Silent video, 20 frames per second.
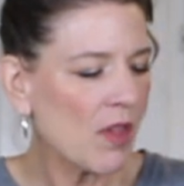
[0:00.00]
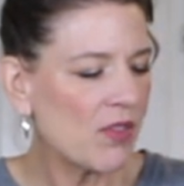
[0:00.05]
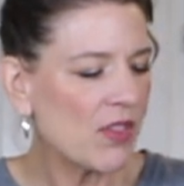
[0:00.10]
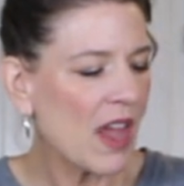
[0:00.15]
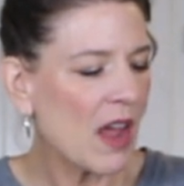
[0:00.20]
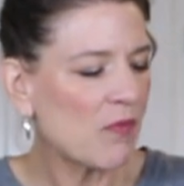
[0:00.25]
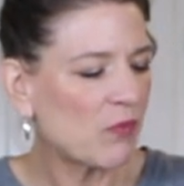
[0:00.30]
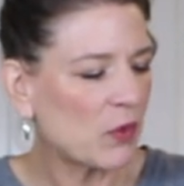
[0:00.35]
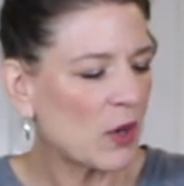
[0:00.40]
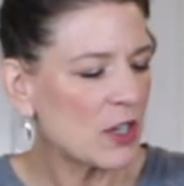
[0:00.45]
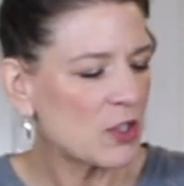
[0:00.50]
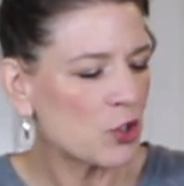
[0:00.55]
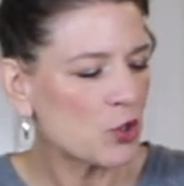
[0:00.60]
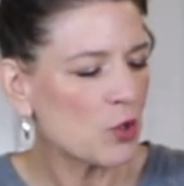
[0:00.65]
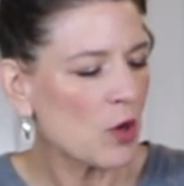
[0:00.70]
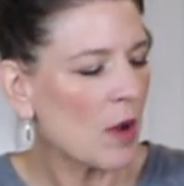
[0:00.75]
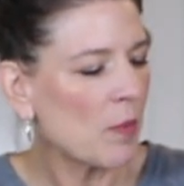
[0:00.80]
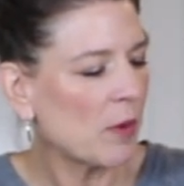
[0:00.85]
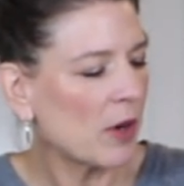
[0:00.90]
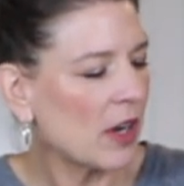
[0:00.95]
That fresh
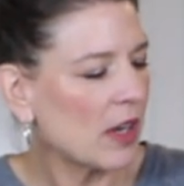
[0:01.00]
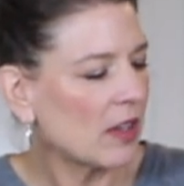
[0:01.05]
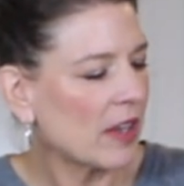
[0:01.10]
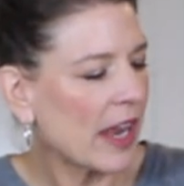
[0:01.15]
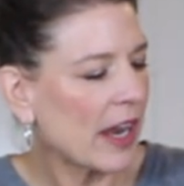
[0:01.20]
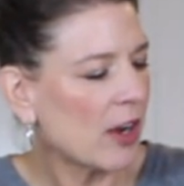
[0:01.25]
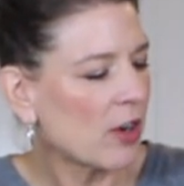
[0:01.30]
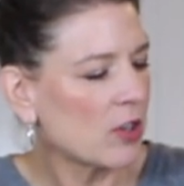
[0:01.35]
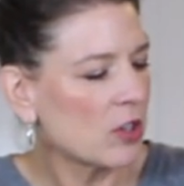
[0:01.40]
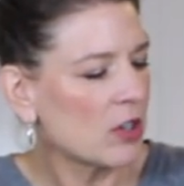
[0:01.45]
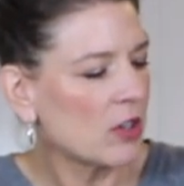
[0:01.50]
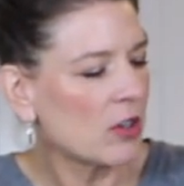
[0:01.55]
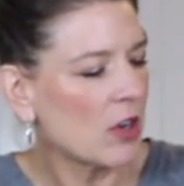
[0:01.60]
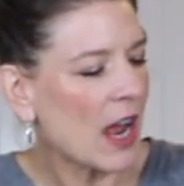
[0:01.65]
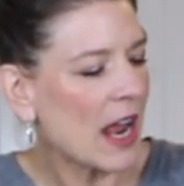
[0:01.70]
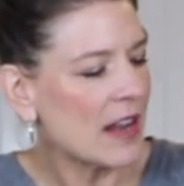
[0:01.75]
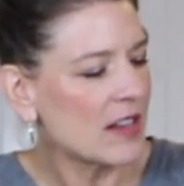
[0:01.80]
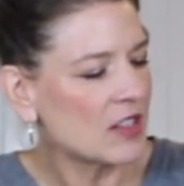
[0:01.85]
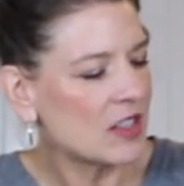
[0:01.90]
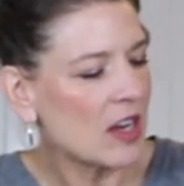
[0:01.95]
strawberry layer, you
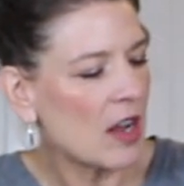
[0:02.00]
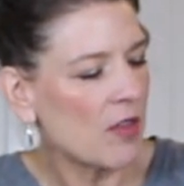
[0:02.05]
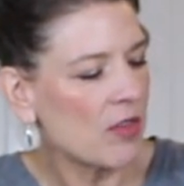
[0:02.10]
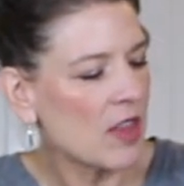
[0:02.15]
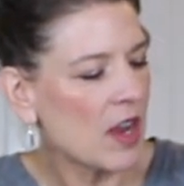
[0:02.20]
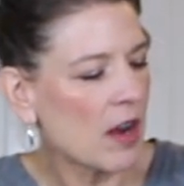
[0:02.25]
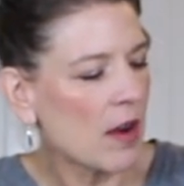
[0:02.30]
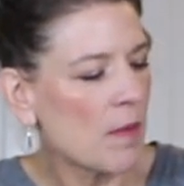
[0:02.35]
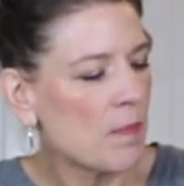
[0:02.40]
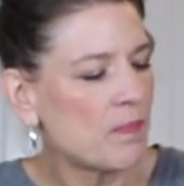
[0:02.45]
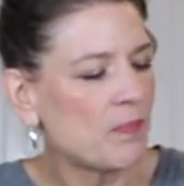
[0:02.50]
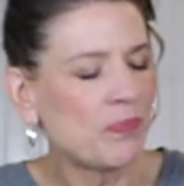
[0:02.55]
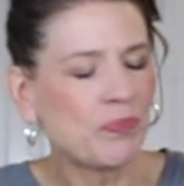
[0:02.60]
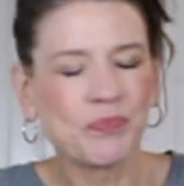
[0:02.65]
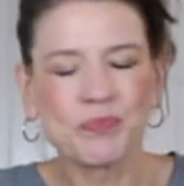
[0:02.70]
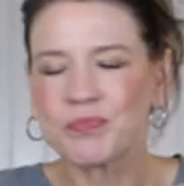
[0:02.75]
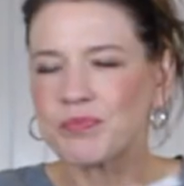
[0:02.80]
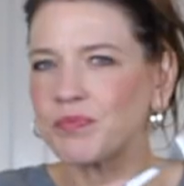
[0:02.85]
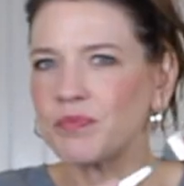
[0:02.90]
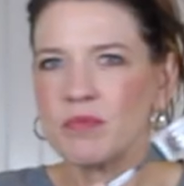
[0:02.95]
guys, down there,
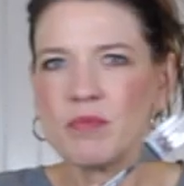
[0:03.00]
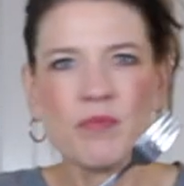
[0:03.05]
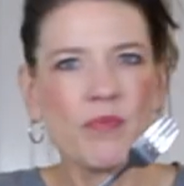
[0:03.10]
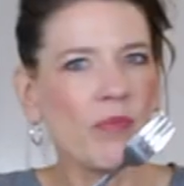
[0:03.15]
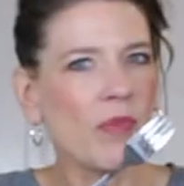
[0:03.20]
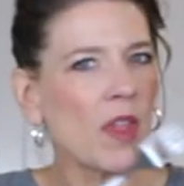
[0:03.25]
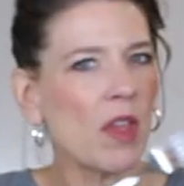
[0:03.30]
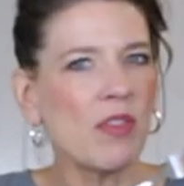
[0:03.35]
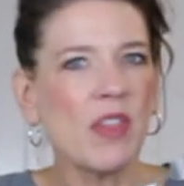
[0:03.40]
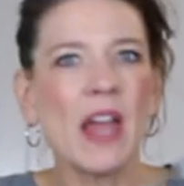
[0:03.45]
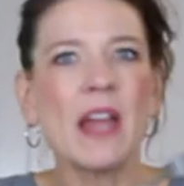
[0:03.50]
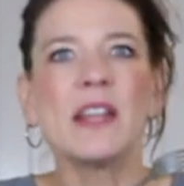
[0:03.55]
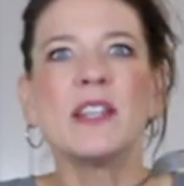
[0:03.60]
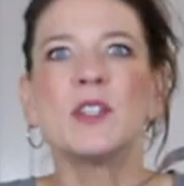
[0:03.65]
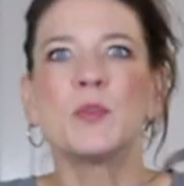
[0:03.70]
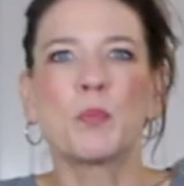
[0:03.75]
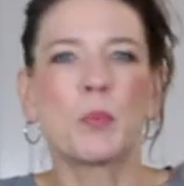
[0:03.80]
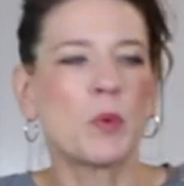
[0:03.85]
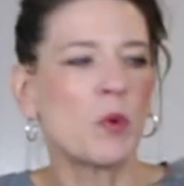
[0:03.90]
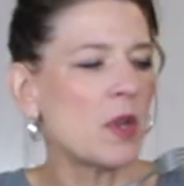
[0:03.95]
that
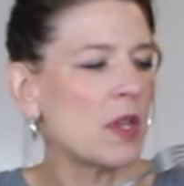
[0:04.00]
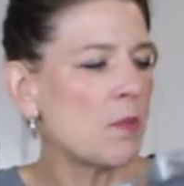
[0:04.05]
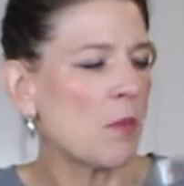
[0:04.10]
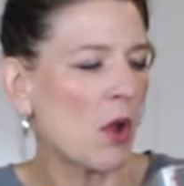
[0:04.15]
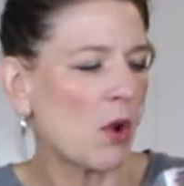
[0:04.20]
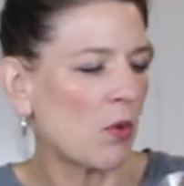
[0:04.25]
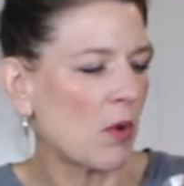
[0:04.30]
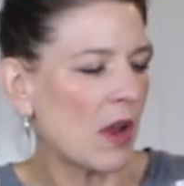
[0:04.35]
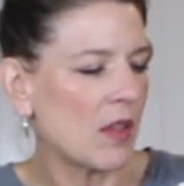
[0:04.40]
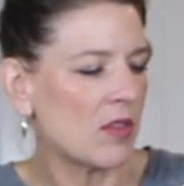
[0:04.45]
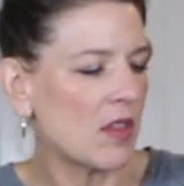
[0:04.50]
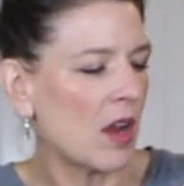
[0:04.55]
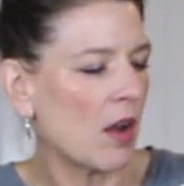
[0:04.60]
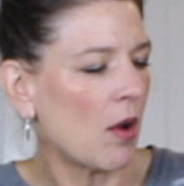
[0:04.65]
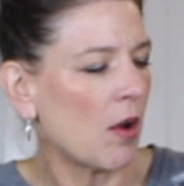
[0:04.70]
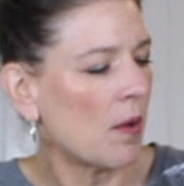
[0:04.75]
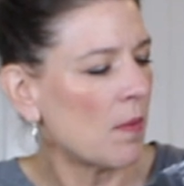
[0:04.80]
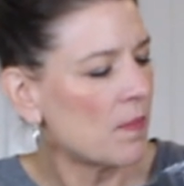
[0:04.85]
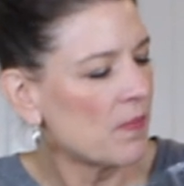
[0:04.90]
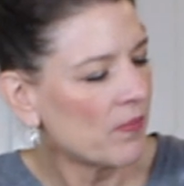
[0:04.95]
is primo right
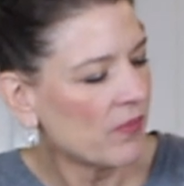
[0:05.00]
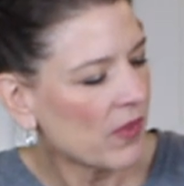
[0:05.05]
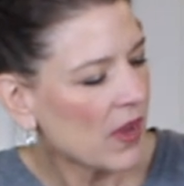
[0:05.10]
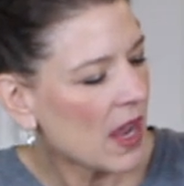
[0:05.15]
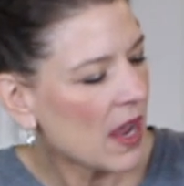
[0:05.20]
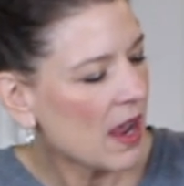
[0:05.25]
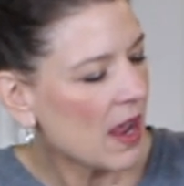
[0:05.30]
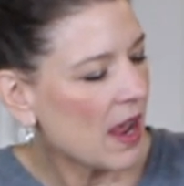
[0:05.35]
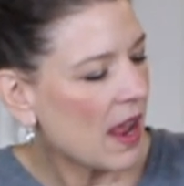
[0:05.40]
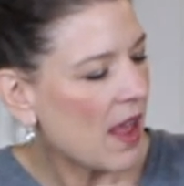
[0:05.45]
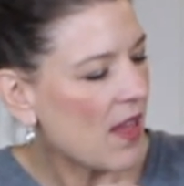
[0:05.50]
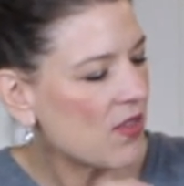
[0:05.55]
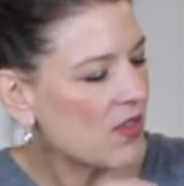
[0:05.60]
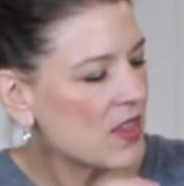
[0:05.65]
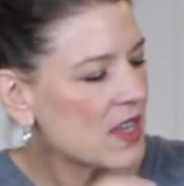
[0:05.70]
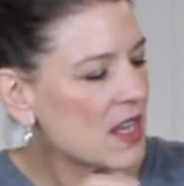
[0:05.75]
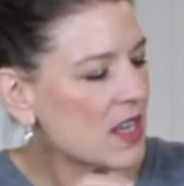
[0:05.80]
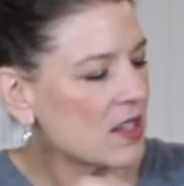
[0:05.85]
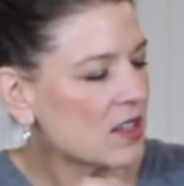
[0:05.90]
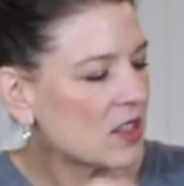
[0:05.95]
there.
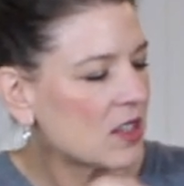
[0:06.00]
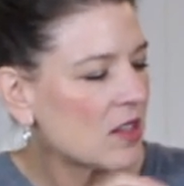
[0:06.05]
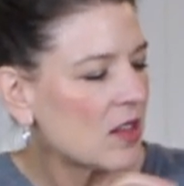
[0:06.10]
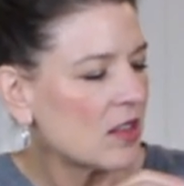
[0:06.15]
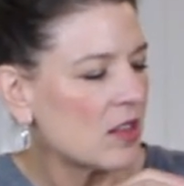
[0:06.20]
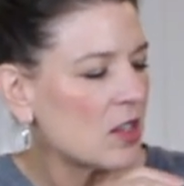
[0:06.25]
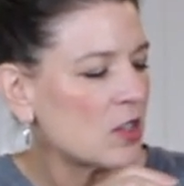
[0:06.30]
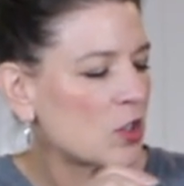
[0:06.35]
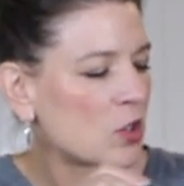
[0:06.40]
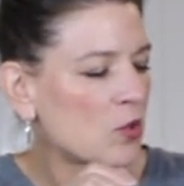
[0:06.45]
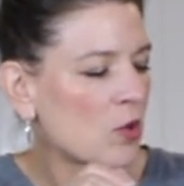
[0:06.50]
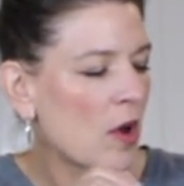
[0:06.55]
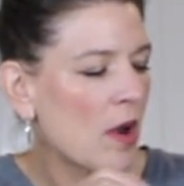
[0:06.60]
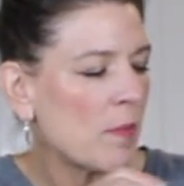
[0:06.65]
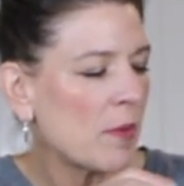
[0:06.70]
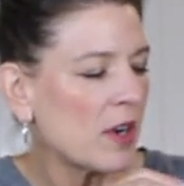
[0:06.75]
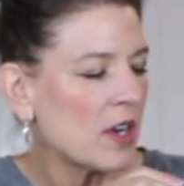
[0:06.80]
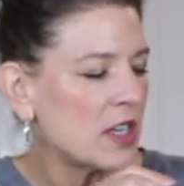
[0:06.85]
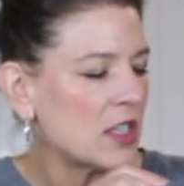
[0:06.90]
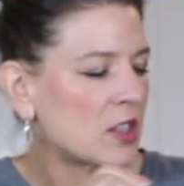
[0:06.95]
And this, the
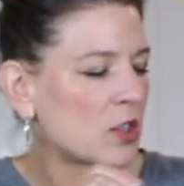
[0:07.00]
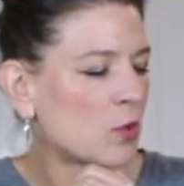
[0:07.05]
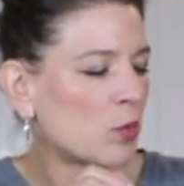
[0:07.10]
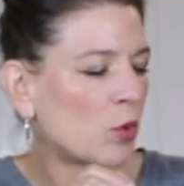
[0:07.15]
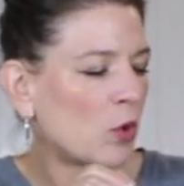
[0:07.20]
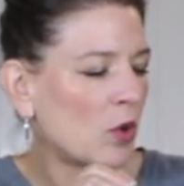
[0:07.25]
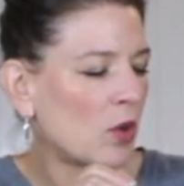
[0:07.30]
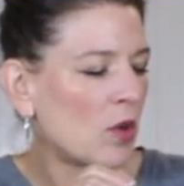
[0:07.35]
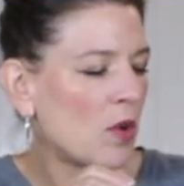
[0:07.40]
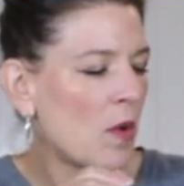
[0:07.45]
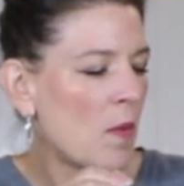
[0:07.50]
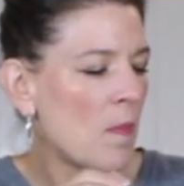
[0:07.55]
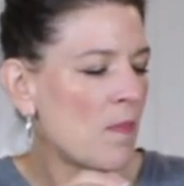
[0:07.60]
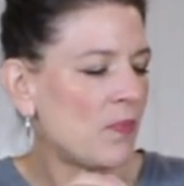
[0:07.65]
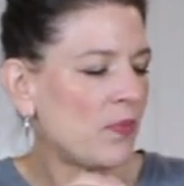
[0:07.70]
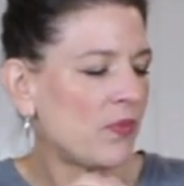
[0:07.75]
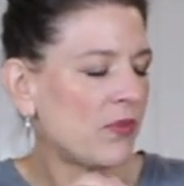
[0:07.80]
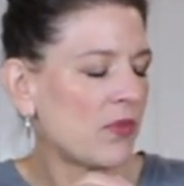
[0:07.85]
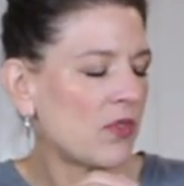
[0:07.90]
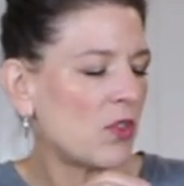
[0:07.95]
strawberry swirl,
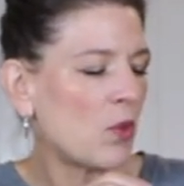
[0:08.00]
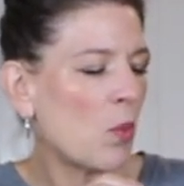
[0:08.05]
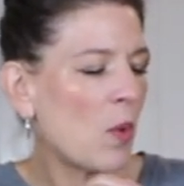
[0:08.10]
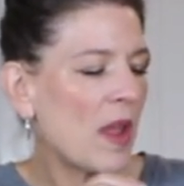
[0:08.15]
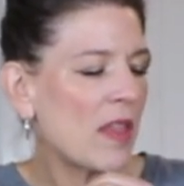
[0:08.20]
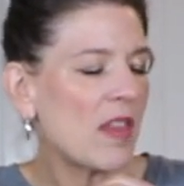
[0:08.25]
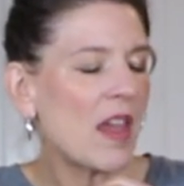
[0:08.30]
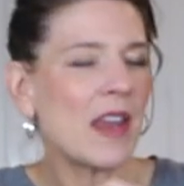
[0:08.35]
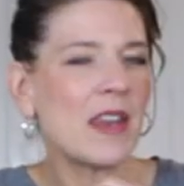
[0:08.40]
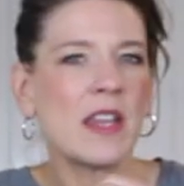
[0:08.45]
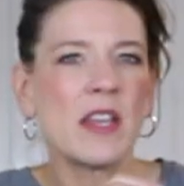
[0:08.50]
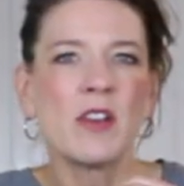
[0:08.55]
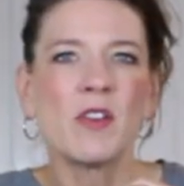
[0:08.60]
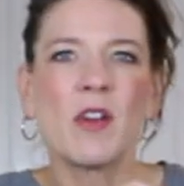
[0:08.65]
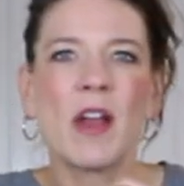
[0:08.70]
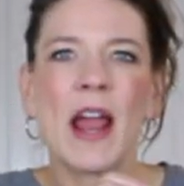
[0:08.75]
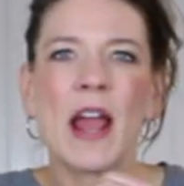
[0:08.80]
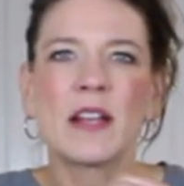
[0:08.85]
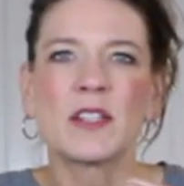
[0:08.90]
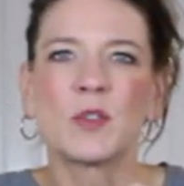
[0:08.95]
the way that
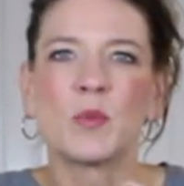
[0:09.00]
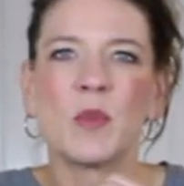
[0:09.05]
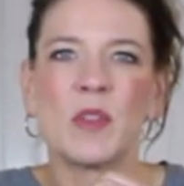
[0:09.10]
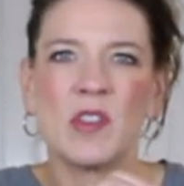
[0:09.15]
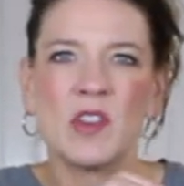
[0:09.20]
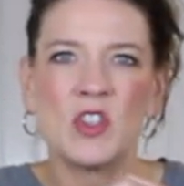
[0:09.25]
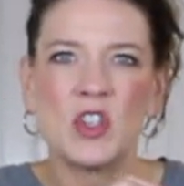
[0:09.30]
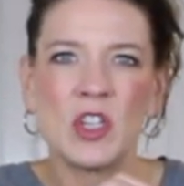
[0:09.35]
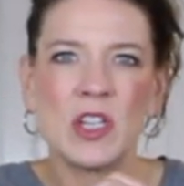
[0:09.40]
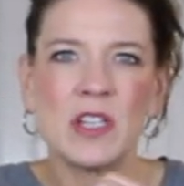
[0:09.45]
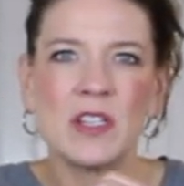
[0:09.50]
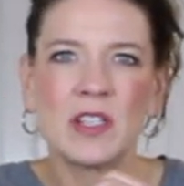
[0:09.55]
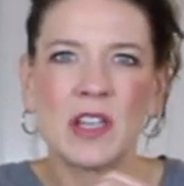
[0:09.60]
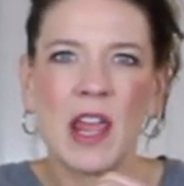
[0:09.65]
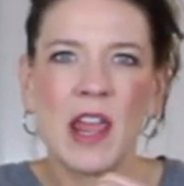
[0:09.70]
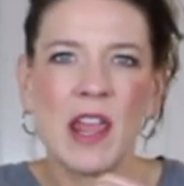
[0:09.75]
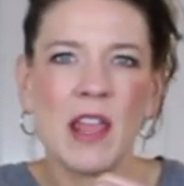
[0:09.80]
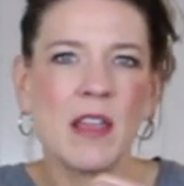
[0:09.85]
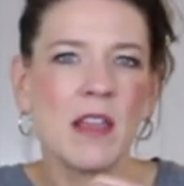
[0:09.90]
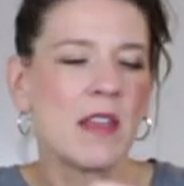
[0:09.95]
interacts with the
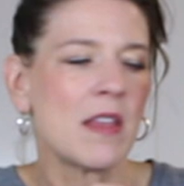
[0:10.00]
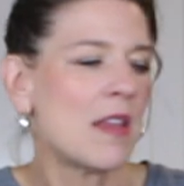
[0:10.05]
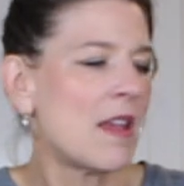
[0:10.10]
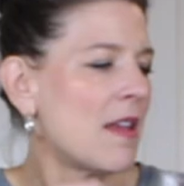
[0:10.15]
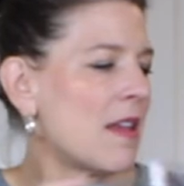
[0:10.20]
cheesecake,